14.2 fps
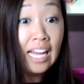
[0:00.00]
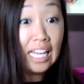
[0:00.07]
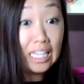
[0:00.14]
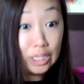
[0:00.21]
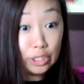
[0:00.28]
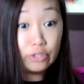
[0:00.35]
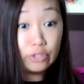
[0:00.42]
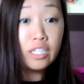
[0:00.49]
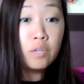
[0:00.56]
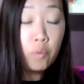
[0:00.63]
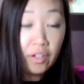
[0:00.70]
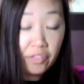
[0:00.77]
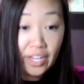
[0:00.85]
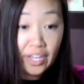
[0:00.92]
and literally
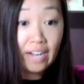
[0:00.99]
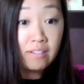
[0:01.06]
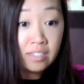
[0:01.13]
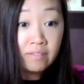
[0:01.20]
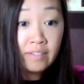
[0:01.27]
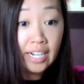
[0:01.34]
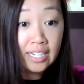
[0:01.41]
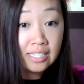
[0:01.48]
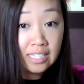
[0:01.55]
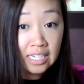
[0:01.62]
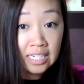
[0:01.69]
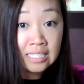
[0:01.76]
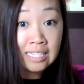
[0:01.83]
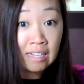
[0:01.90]
1000
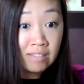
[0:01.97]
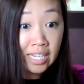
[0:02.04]
vaccines sounds